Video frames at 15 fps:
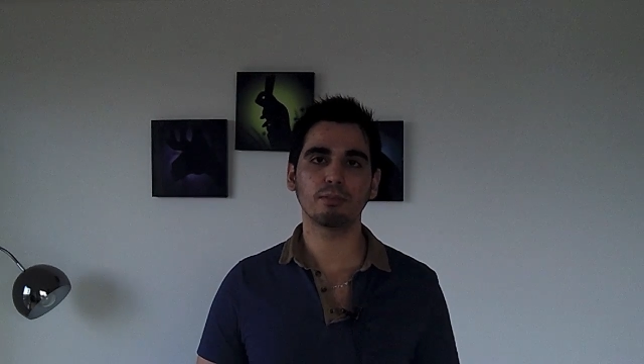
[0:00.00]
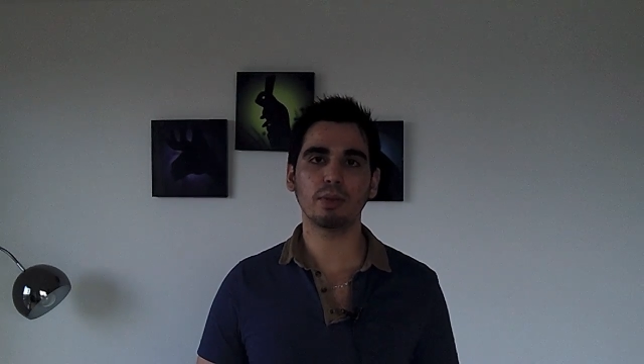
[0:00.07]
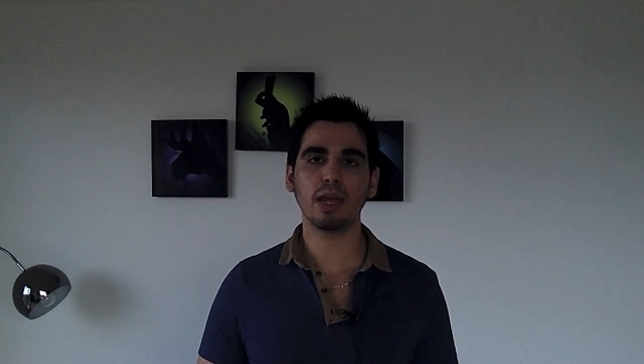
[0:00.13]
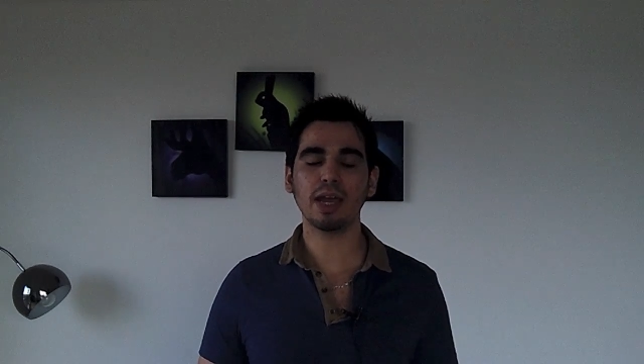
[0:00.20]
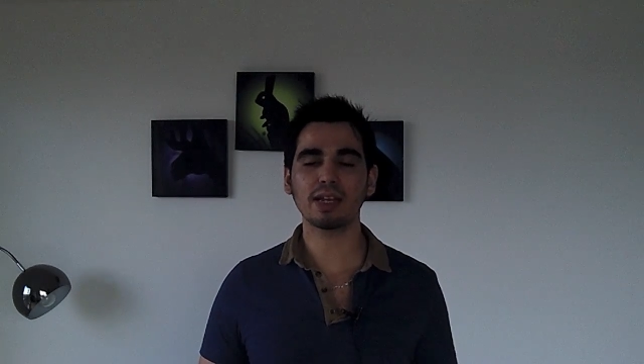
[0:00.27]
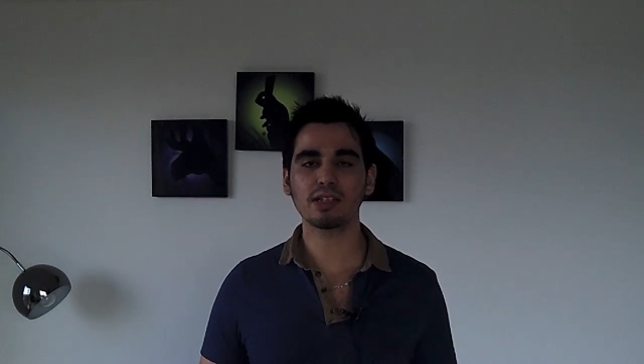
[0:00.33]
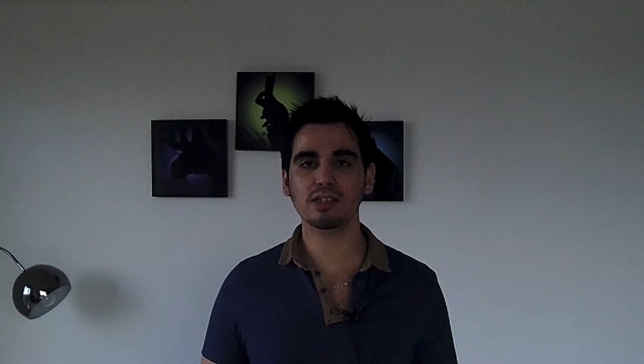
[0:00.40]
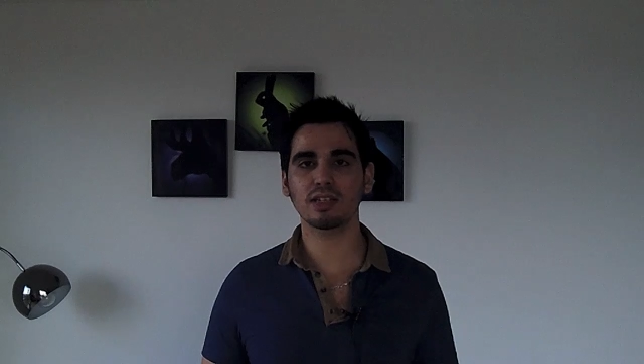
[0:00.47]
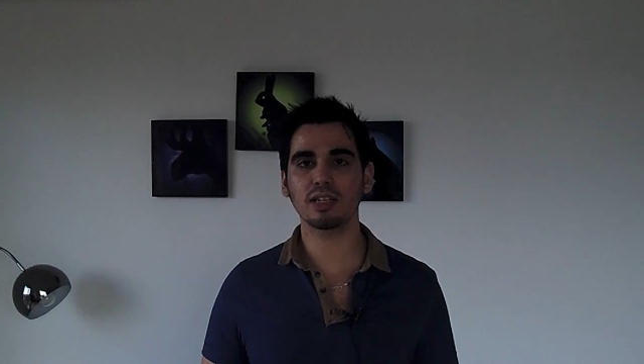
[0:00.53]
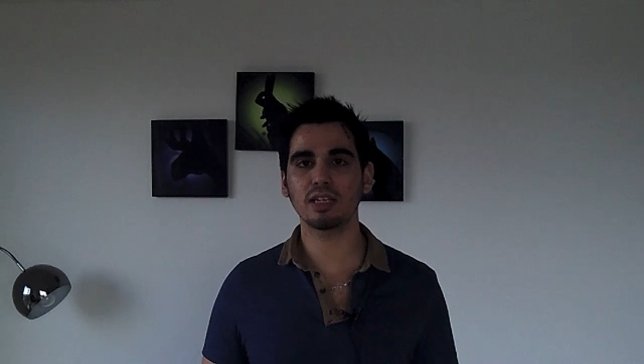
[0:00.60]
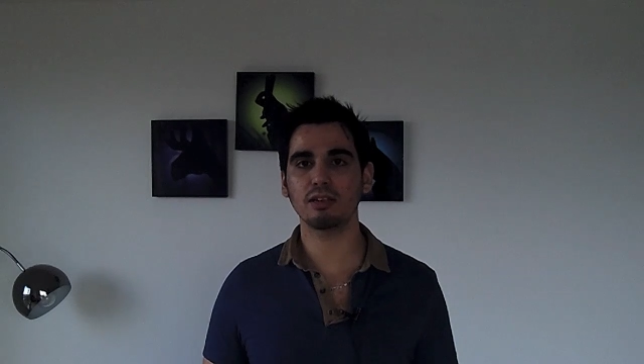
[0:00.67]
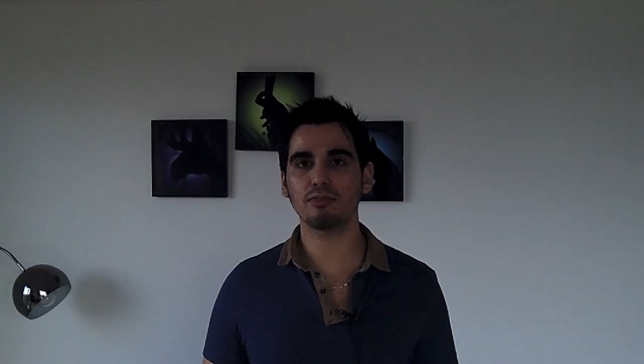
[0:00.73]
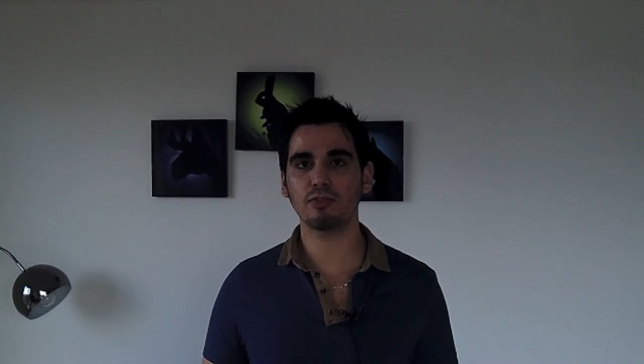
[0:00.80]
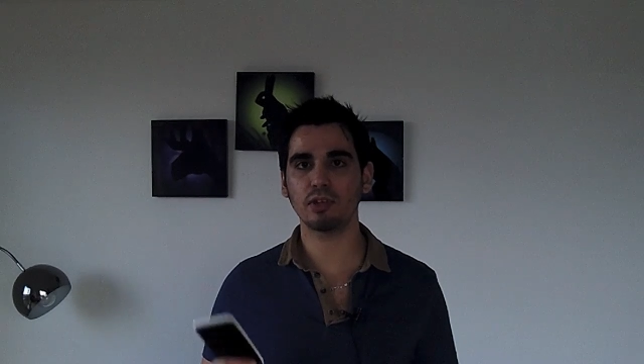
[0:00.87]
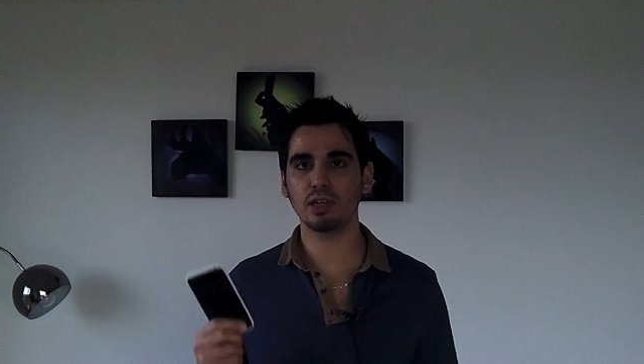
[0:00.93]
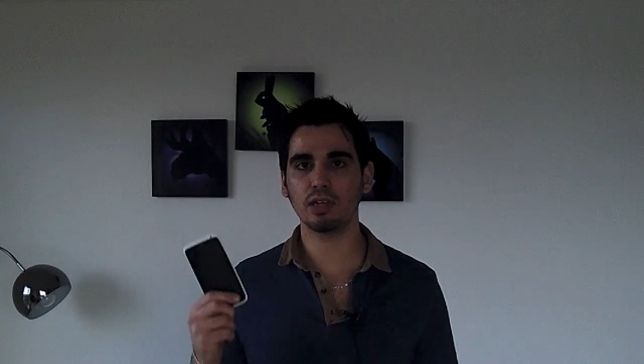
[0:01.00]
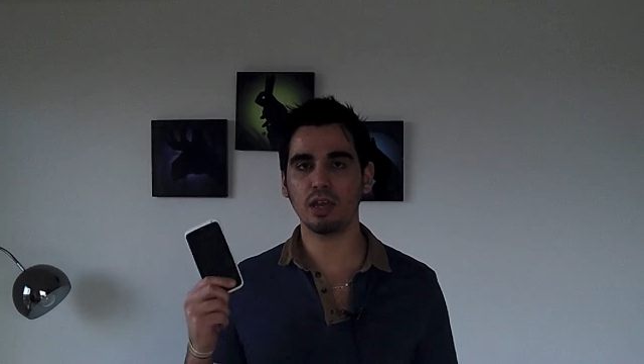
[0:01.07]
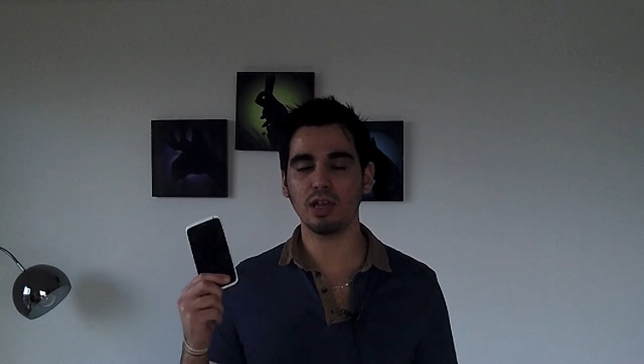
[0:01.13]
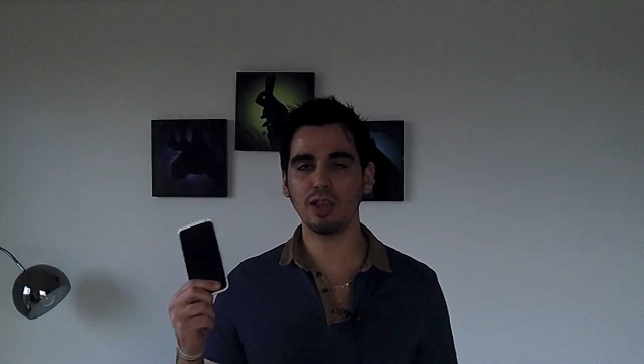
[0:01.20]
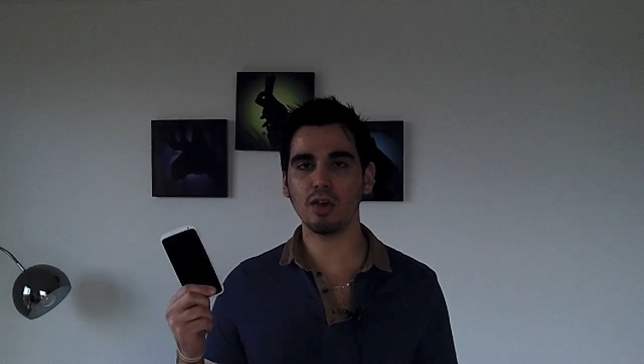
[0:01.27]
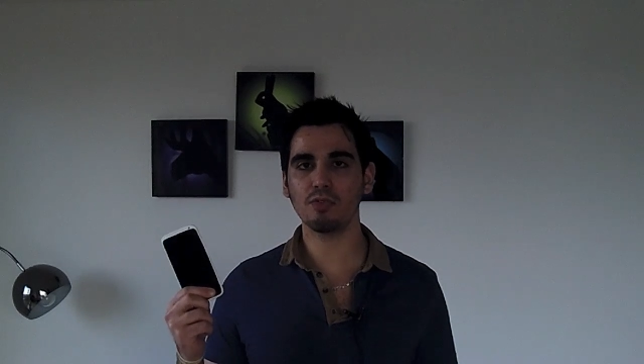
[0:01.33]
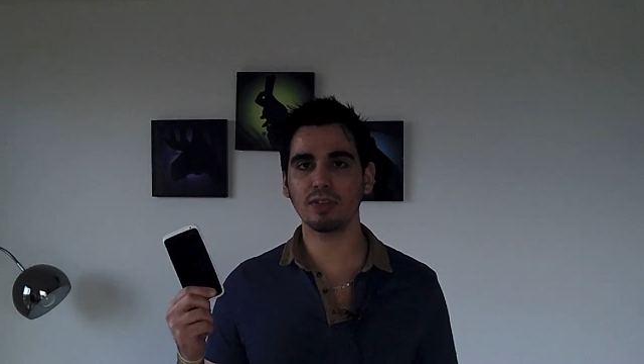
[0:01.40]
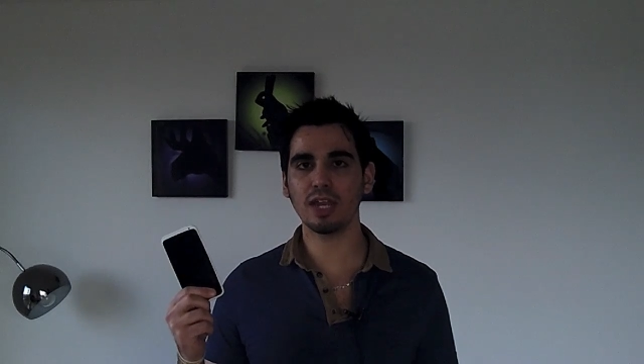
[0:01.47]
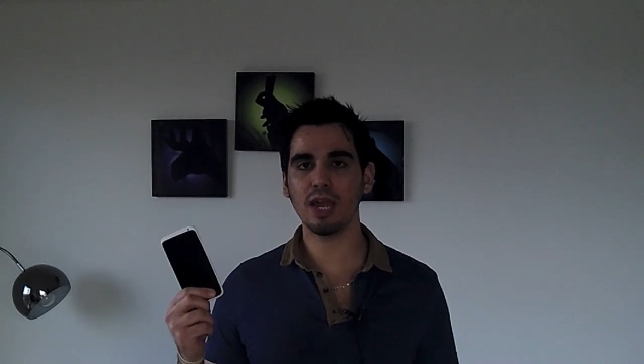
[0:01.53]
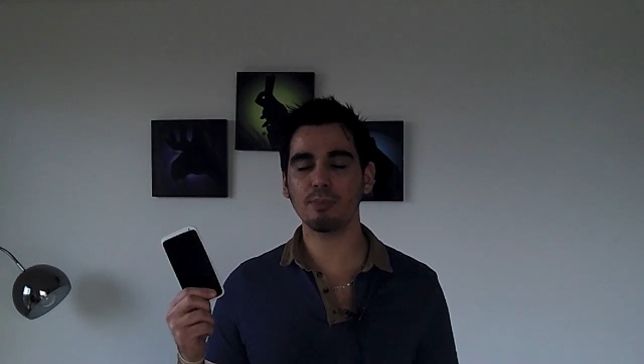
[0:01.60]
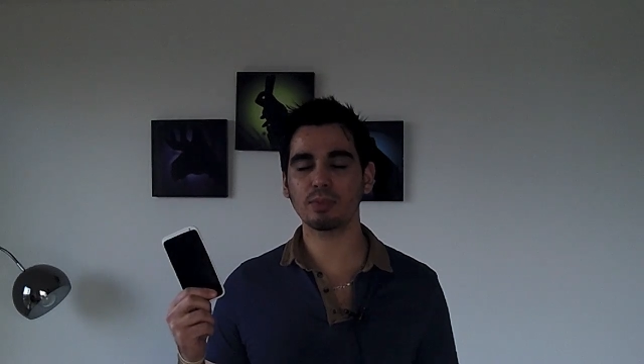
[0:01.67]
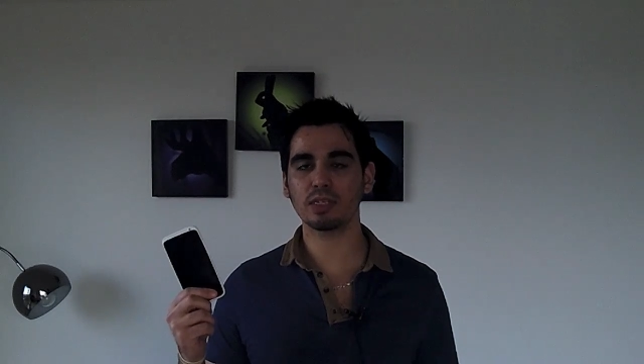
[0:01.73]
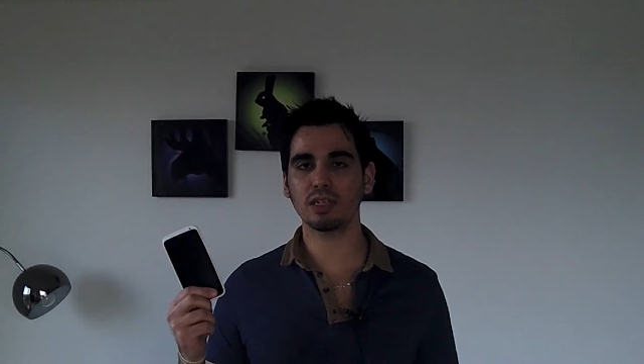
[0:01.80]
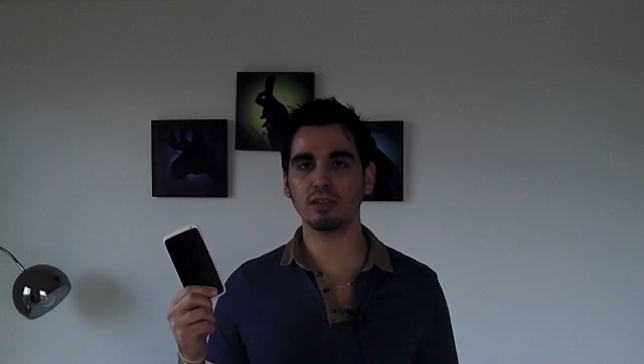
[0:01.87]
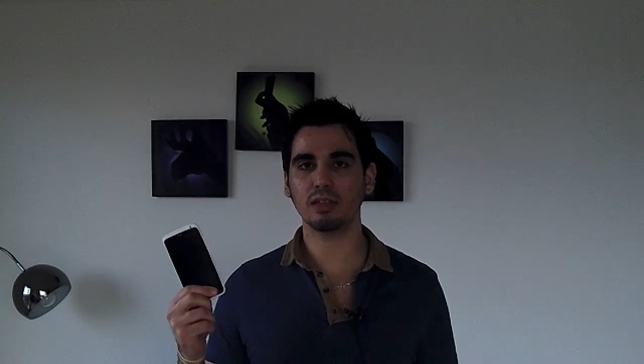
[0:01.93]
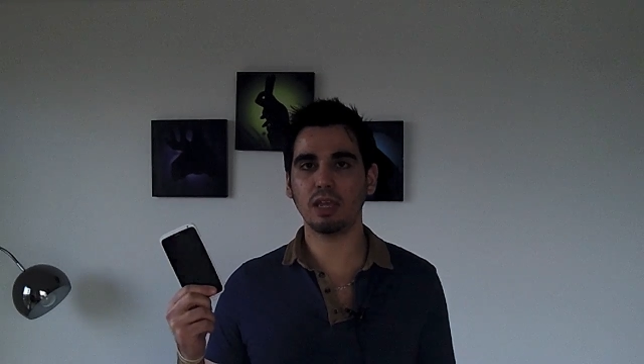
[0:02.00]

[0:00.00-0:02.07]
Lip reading: But actually, for a lot of the apps,